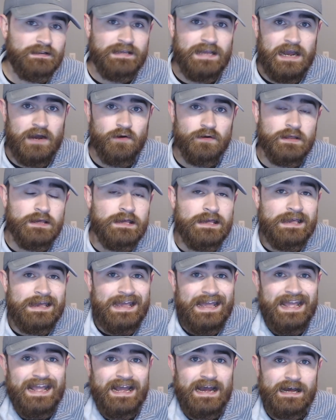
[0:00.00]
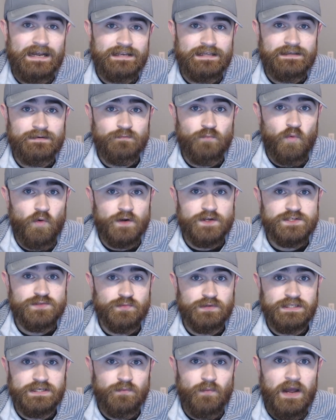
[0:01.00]
out, and it works
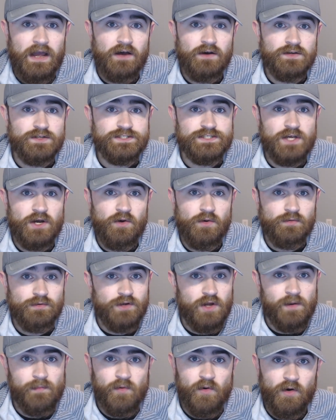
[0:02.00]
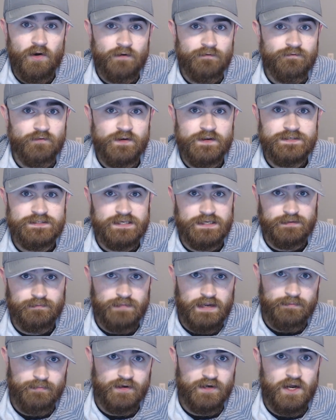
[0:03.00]
really well. So no more freezing
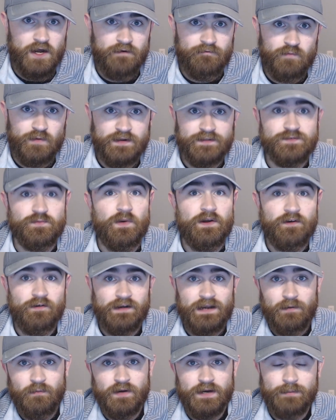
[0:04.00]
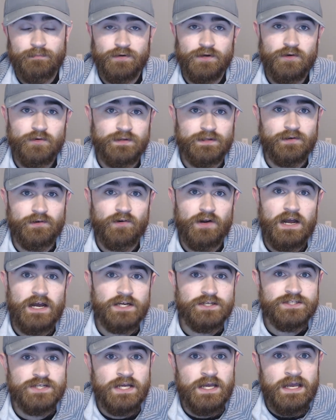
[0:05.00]
my butt off when it's winter and I want to brew in the
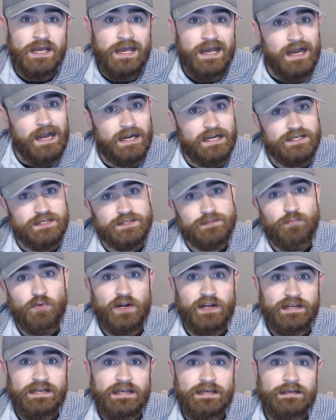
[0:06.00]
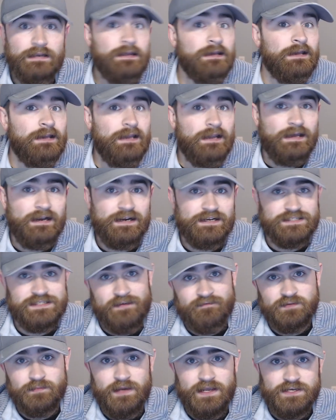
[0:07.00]
garage. I can just bring it in, and I just
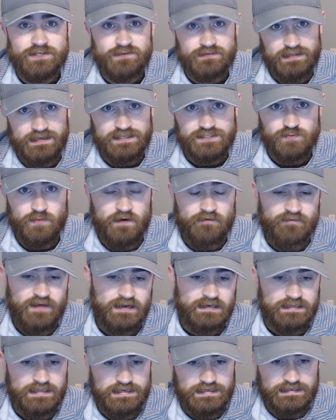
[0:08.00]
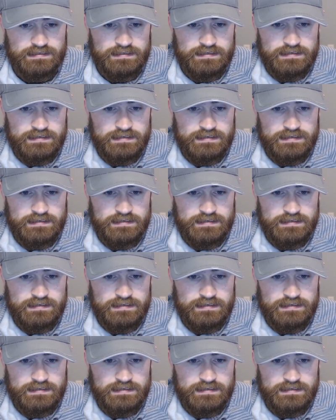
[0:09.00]
have to make sure that it's well ventilated.